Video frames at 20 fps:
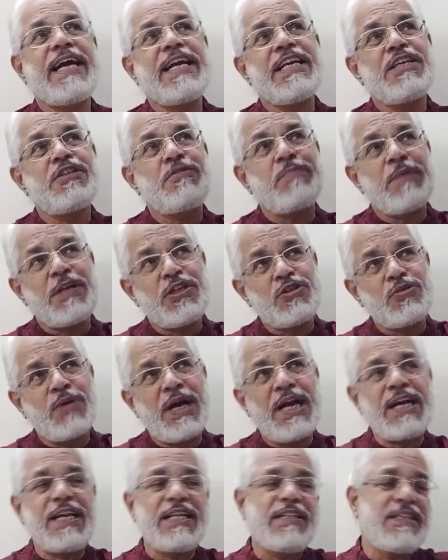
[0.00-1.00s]
that is
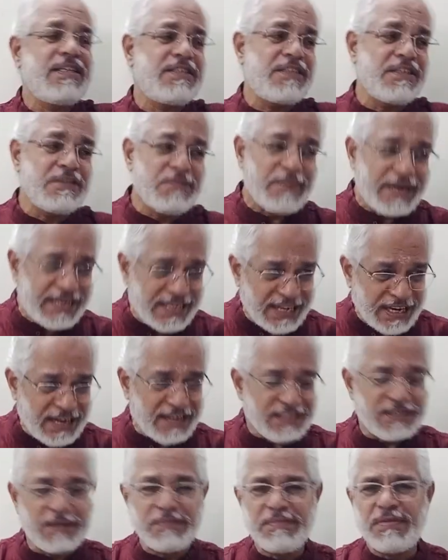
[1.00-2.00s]
spirituality, this is
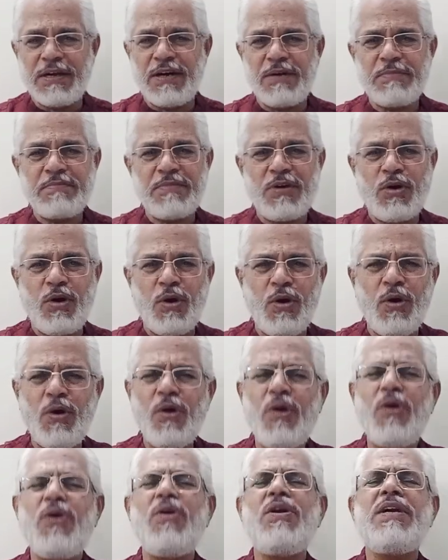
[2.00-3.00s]
materialism.
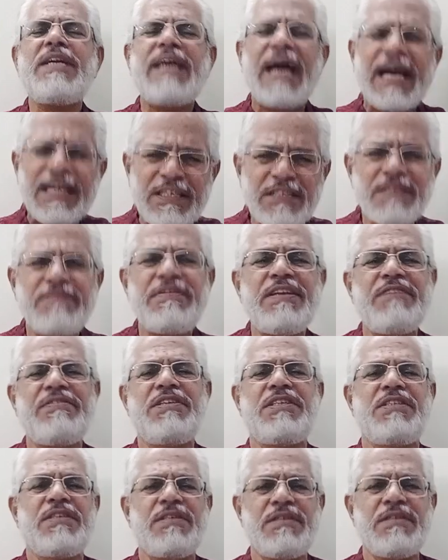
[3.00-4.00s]
All kinds of
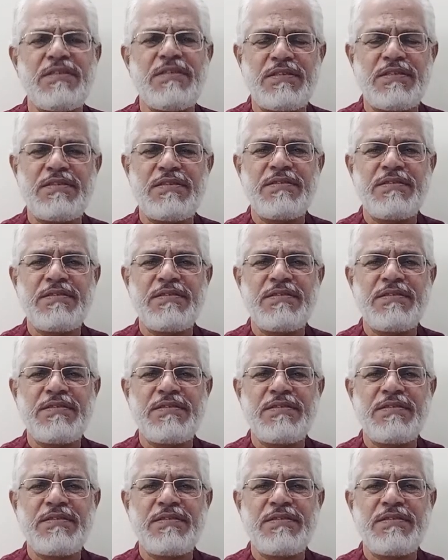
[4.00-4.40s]
divisions.